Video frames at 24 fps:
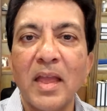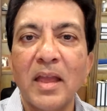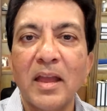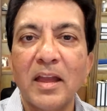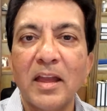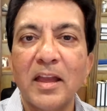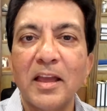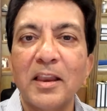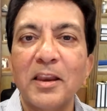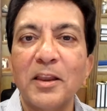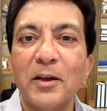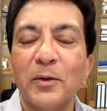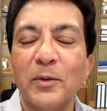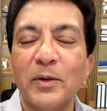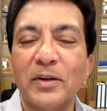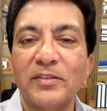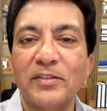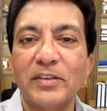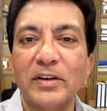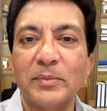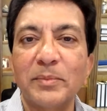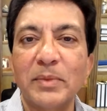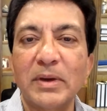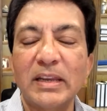Hello,
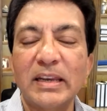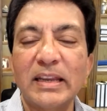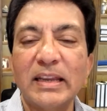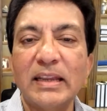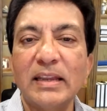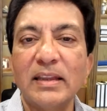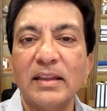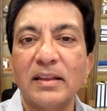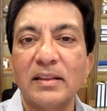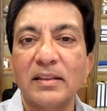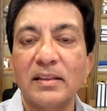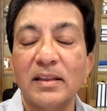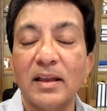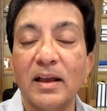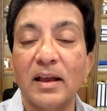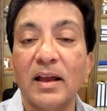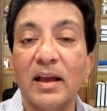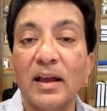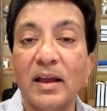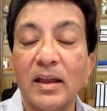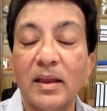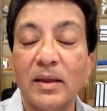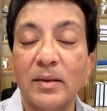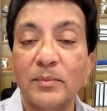everybody.
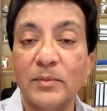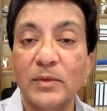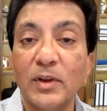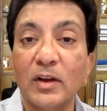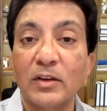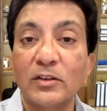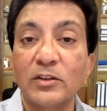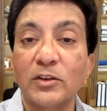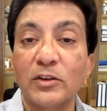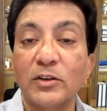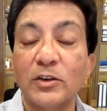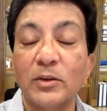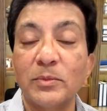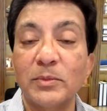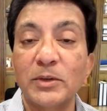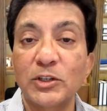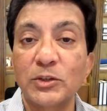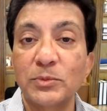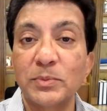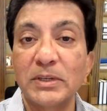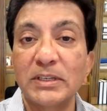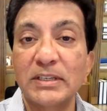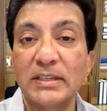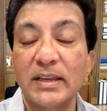I am Dr. Umesh
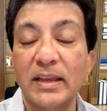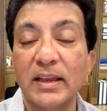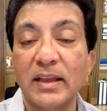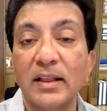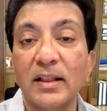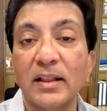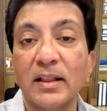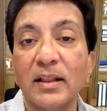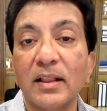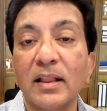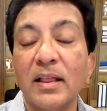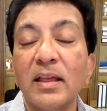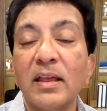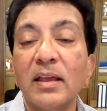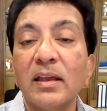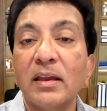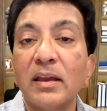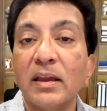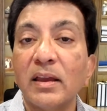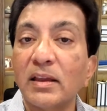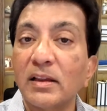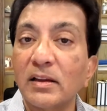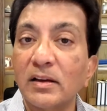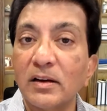Patel,
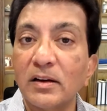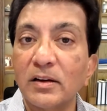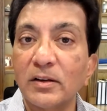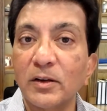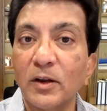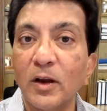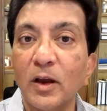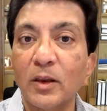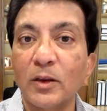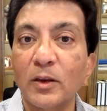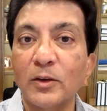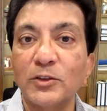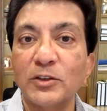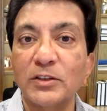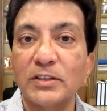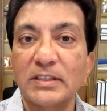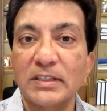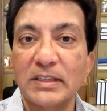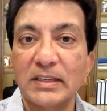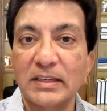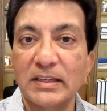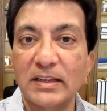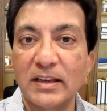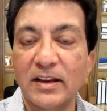a cardiologist
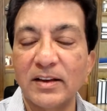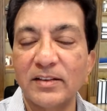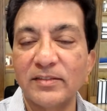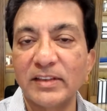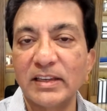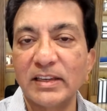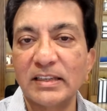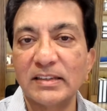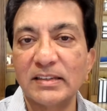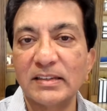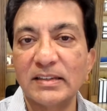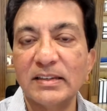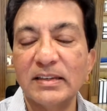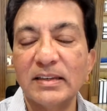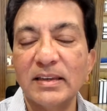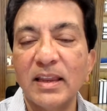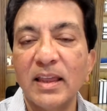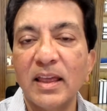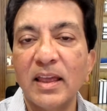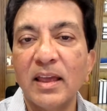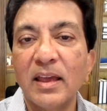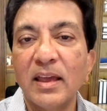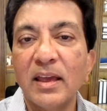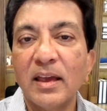in Covington.
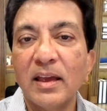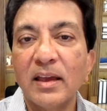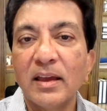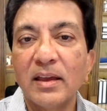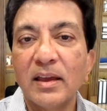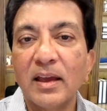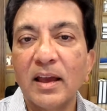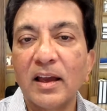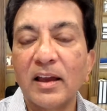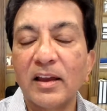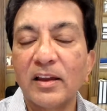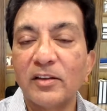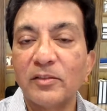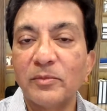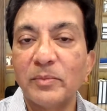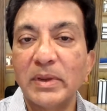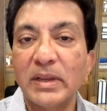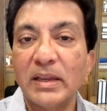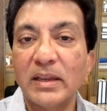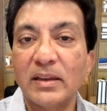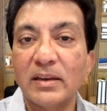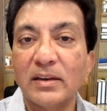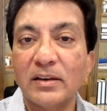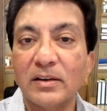I have
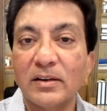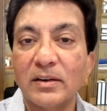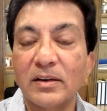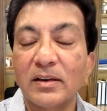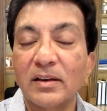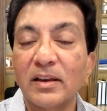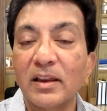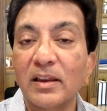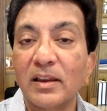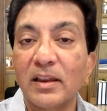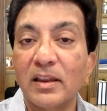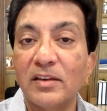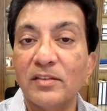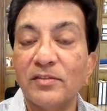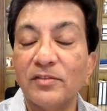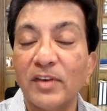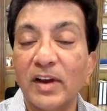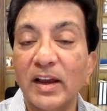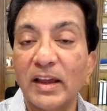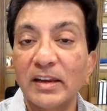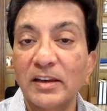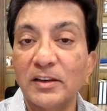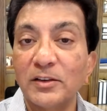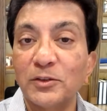been
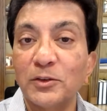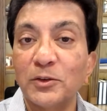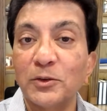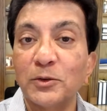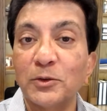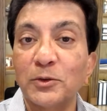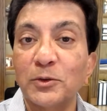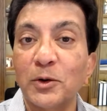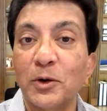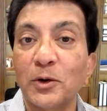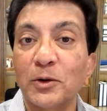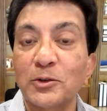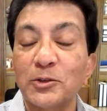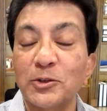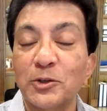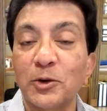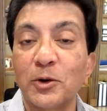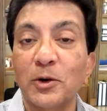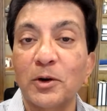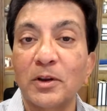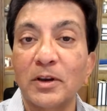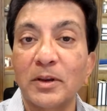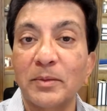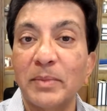invited to talk to you
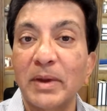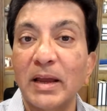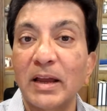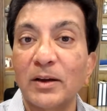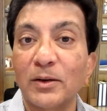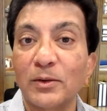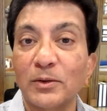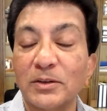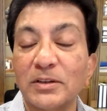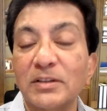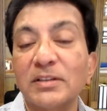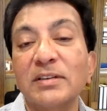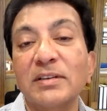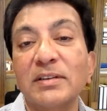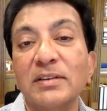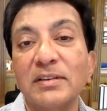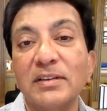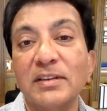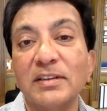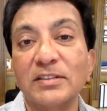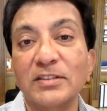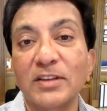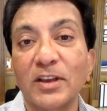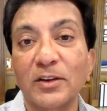all about
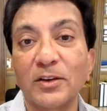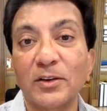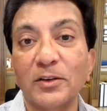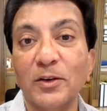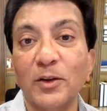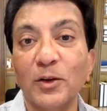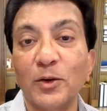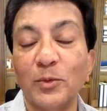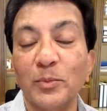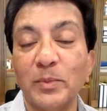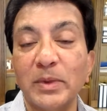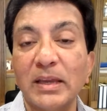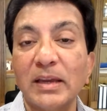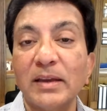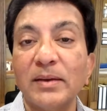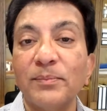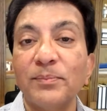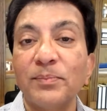dysautonomia.